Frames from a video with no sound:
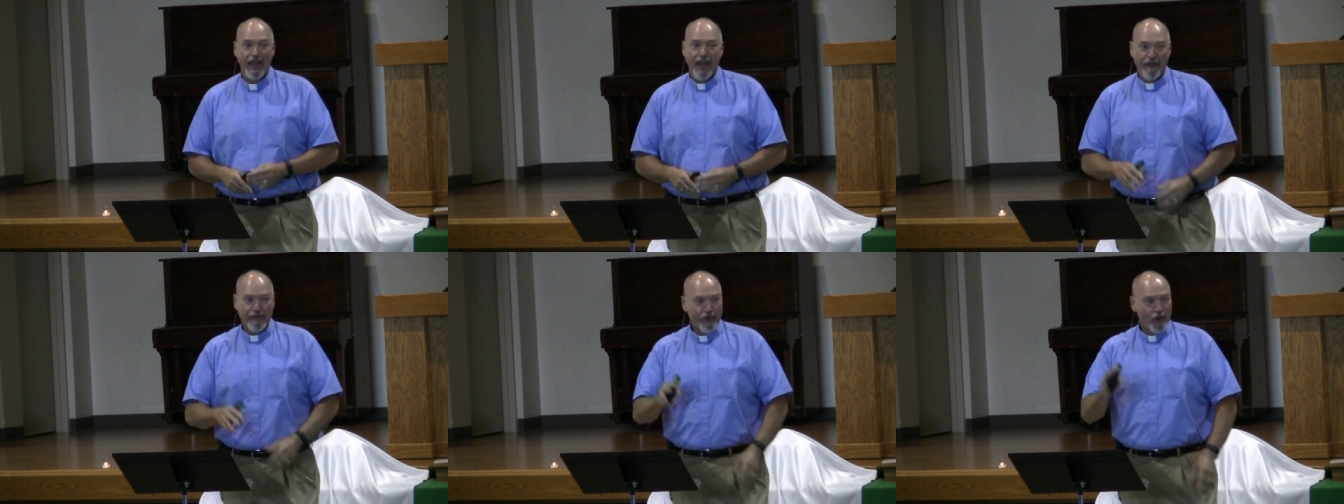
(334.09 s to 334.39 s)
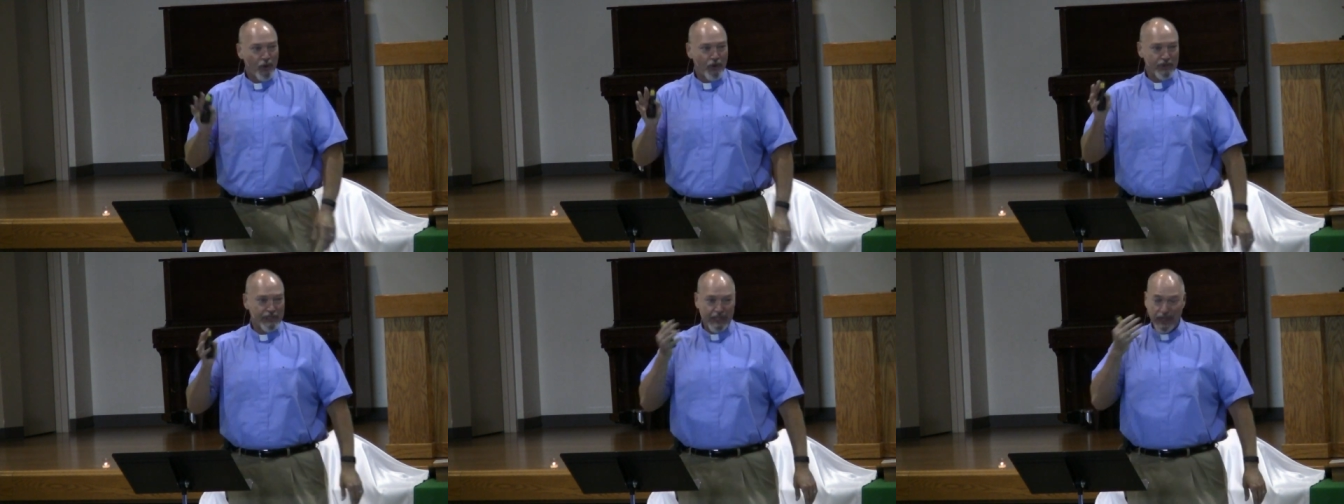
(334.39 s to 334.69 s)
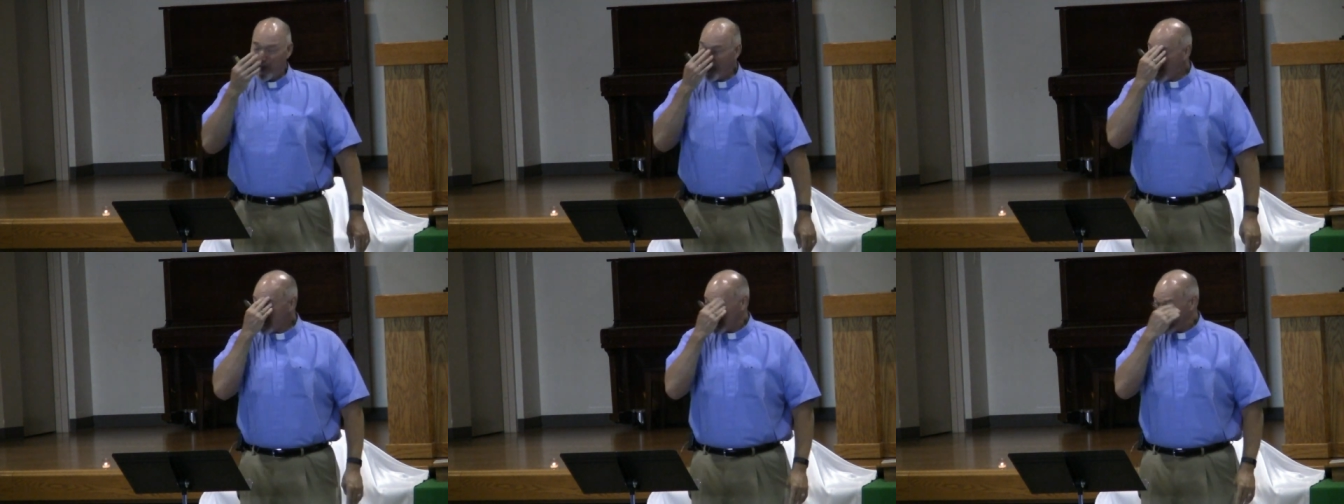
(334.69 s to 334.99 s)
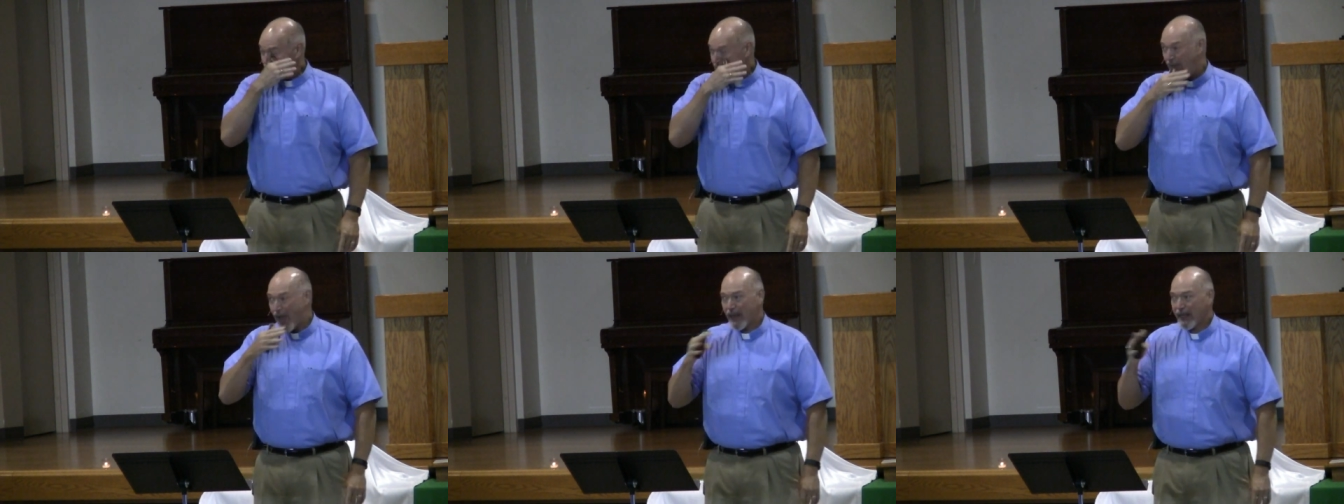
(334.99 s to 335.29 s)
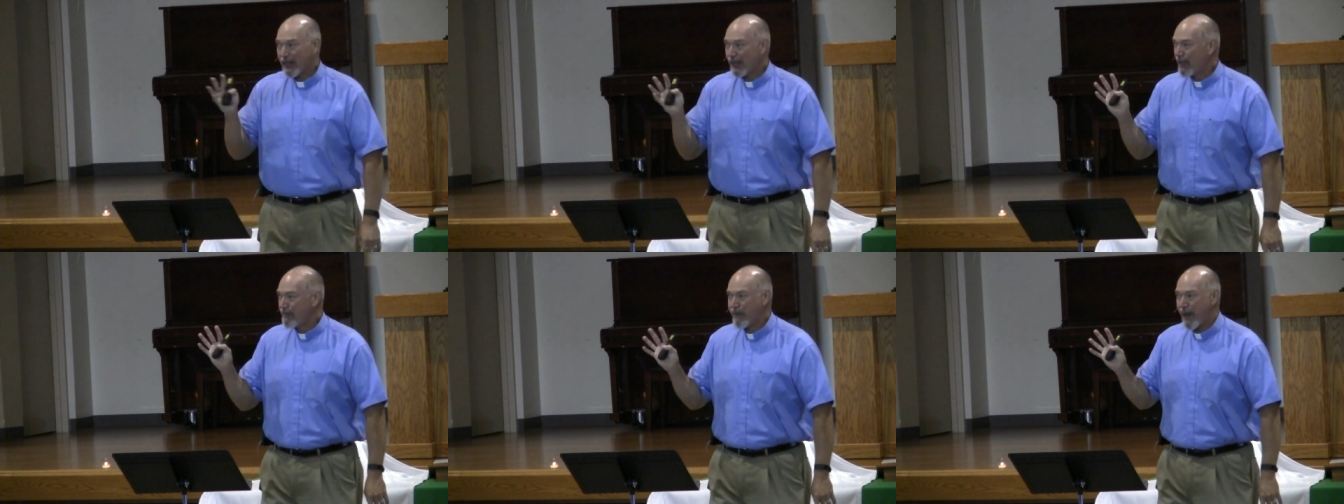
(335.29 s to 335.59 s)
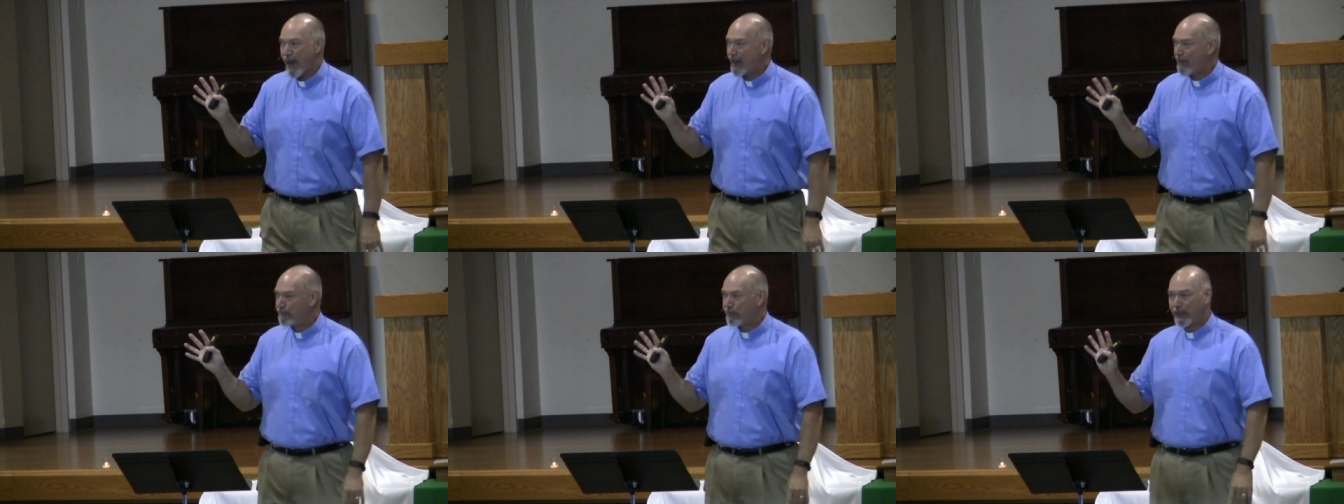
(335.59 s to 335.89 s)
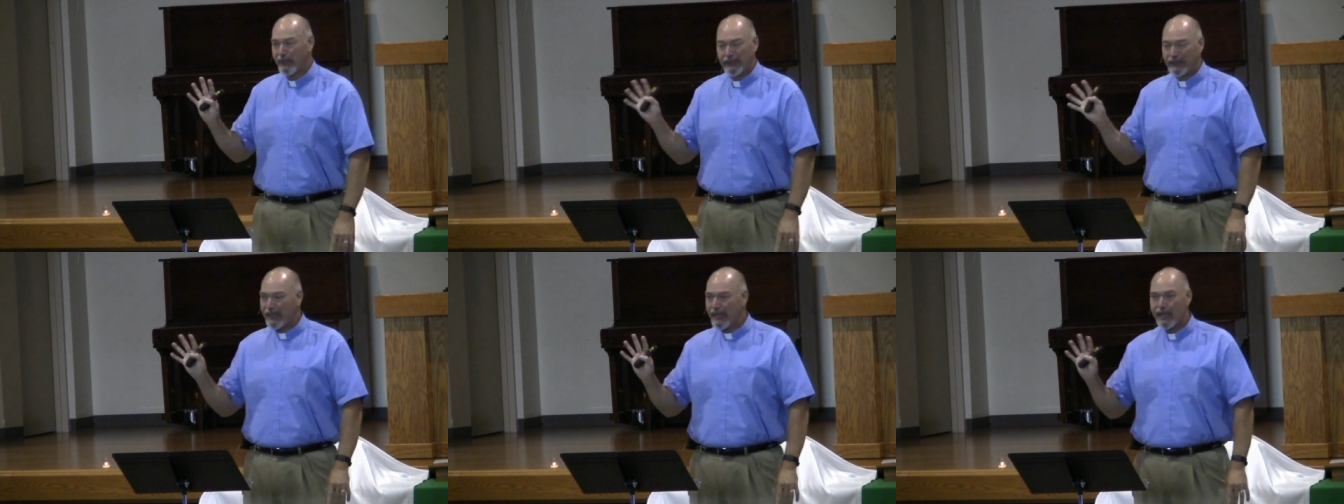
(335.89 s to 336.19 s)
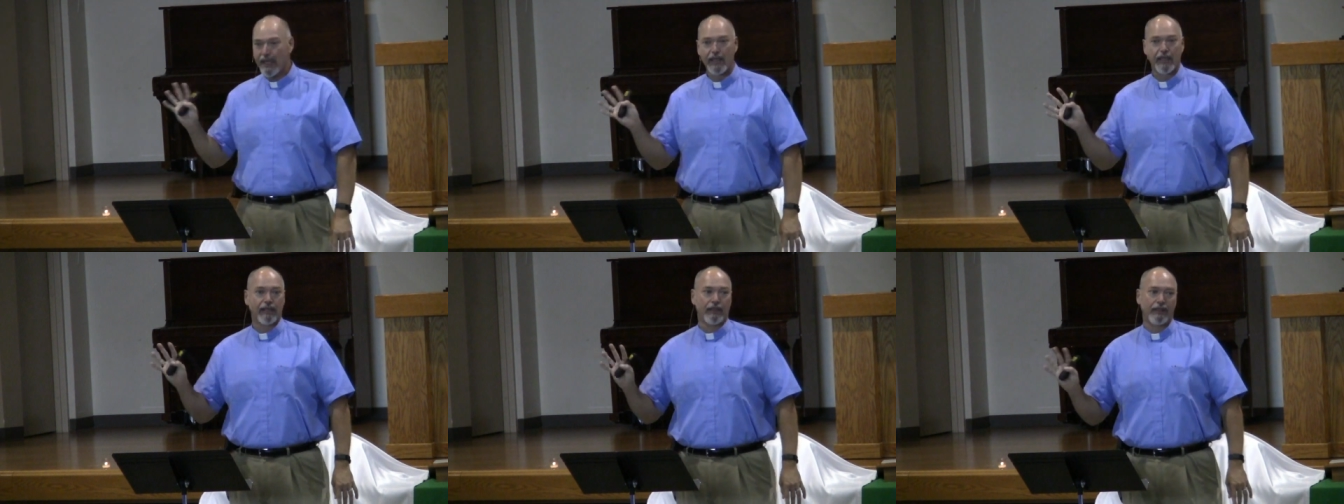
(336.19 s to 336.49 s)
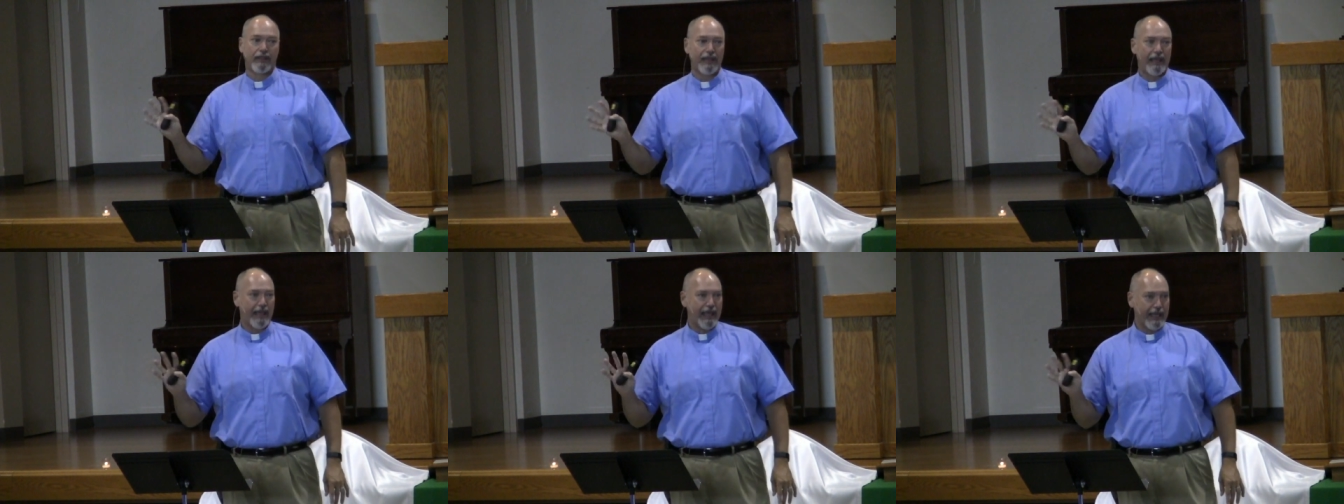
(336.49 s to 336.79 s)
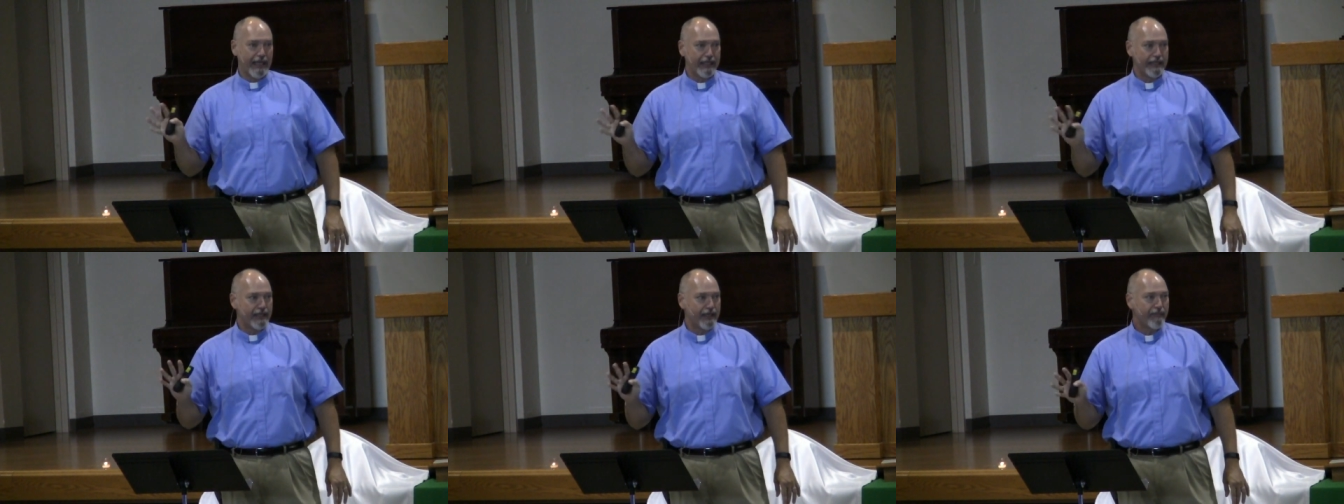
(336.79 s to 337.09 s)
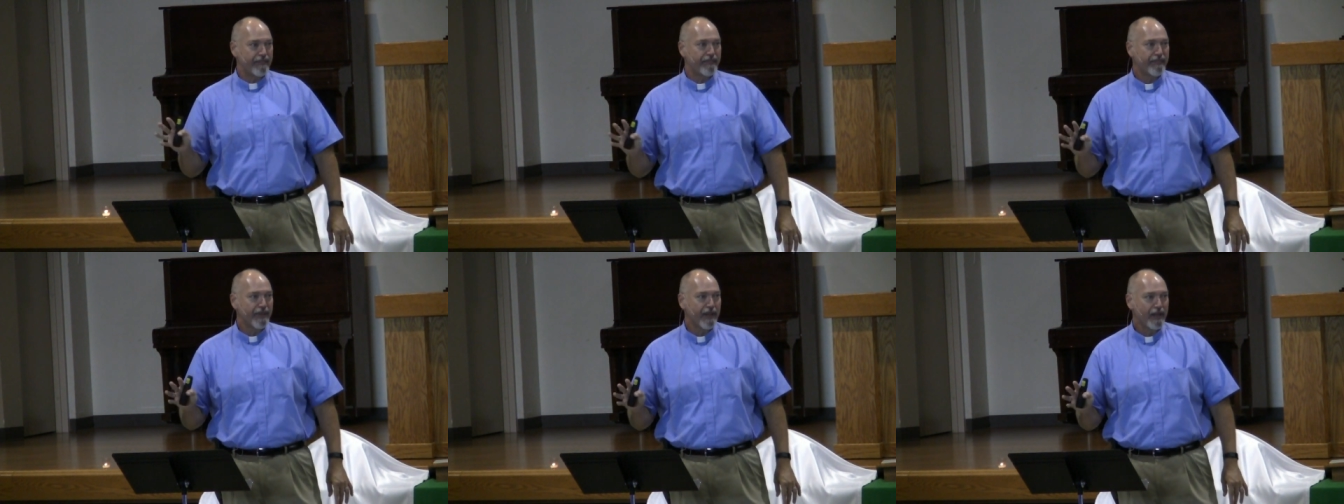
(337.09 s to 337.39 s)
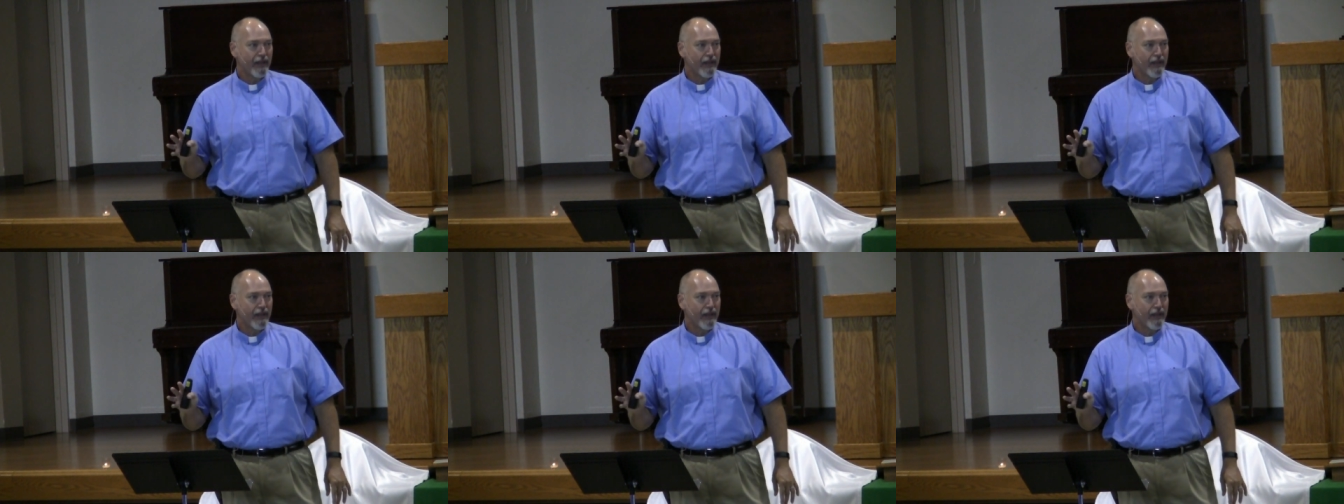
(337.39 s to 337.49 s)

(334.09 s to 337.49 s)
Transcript: Of course, he wasn't talking about a political kingdom